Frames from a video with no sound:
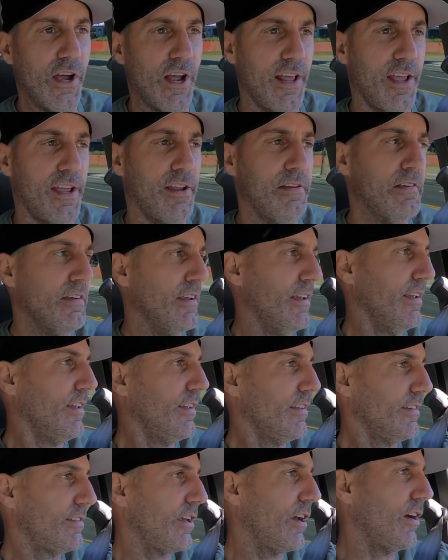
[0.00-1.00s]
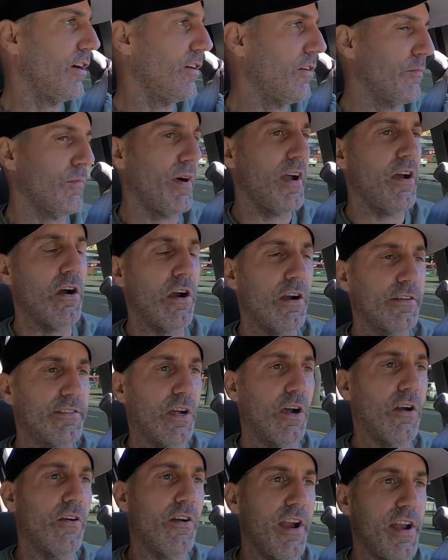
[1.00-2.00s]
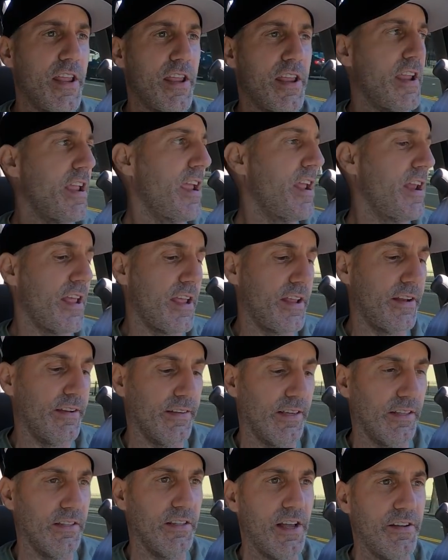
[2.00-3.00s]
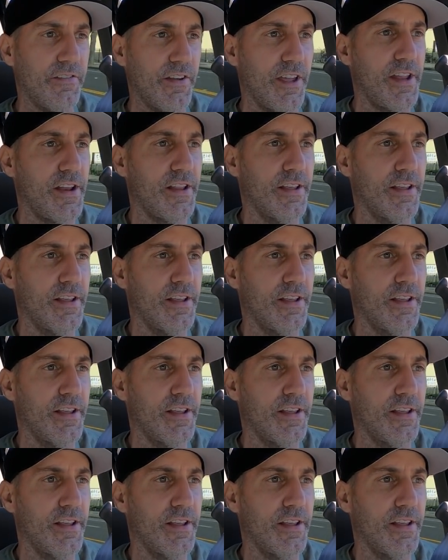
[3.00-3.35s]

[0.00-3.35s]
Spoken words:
on it, so my heart's already in it. I love it.